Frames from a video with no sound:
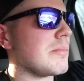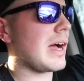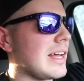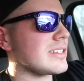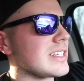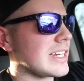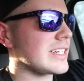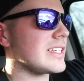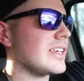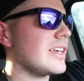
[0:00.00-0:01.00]
miles on
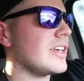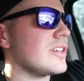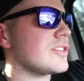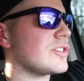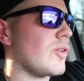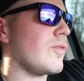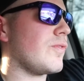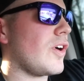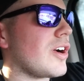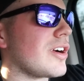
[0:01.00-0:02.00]
it so
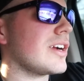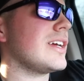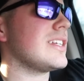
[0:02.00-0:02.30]
far.